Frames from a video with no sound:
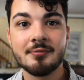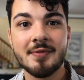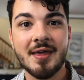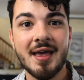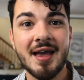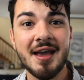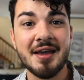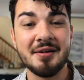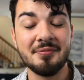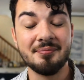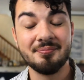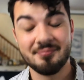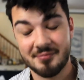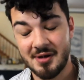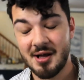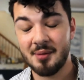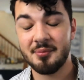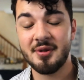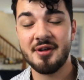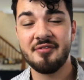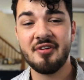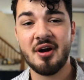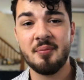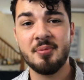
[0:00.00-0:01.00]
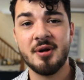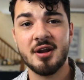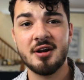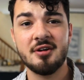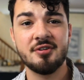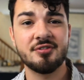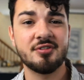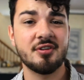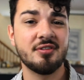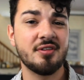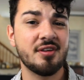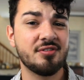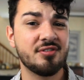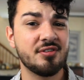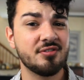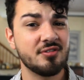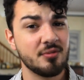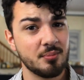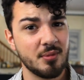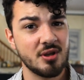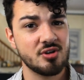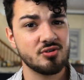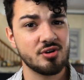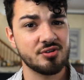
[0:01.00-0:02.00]
Hey, I'm Levi Peters, and this is
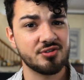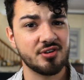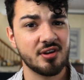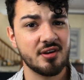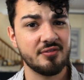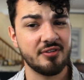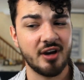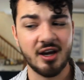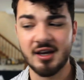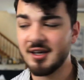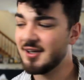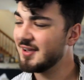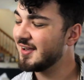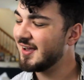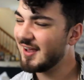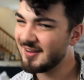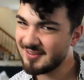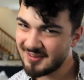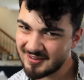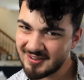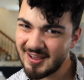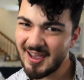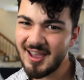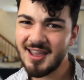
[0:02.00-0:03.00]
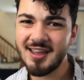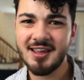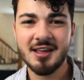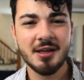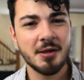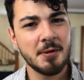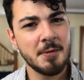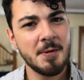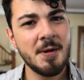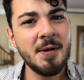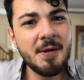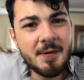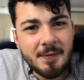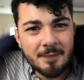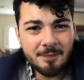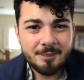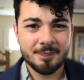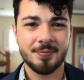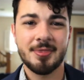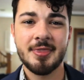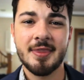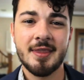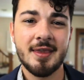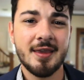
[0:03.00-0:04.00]
Demetrios Levi. And today,
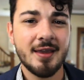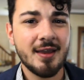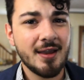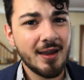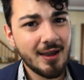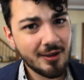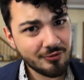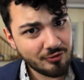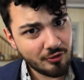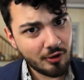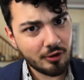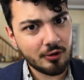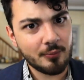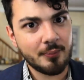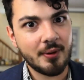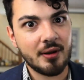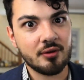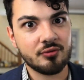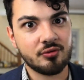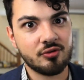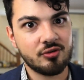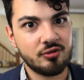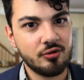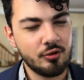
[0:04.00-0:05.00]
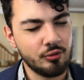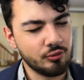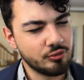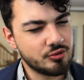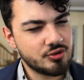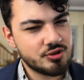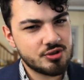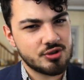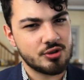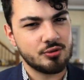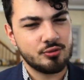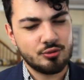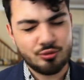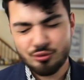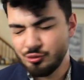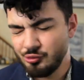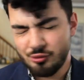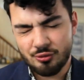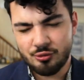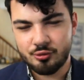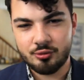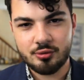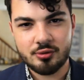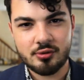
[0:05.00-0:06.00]
it's all about suits.
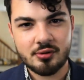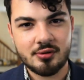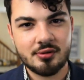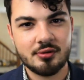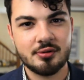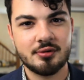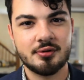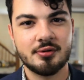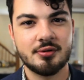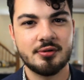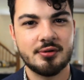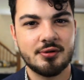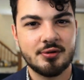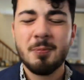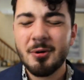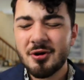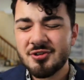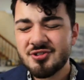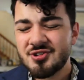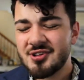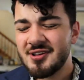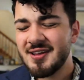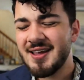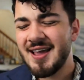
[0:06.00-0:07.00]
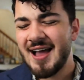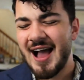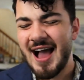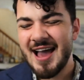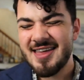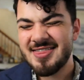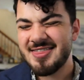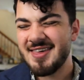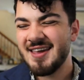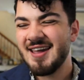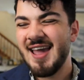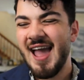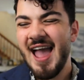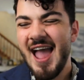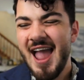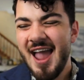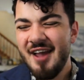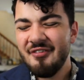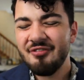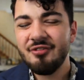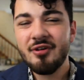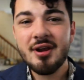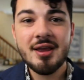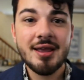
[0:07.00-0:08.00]
Ooh. Personally, I think
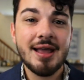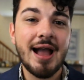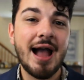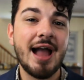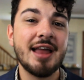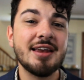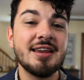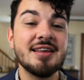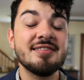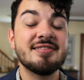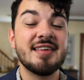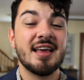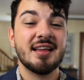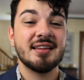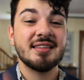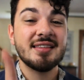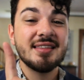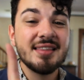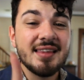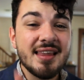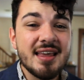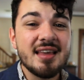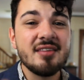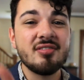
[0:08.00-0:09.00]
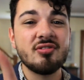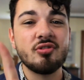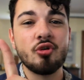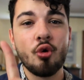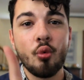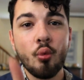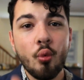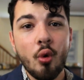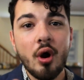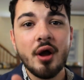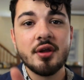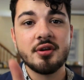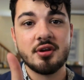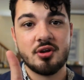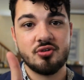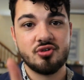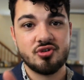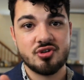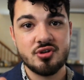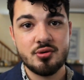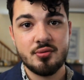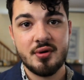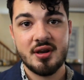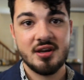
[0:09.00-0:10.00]
every guy needs at least one
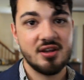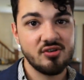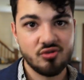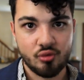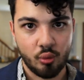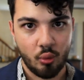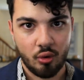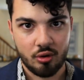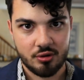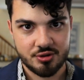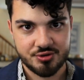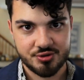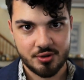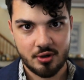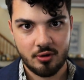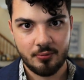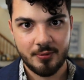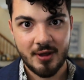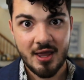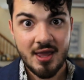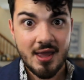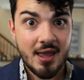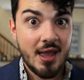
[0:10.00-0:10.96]
suit in his wardrobe.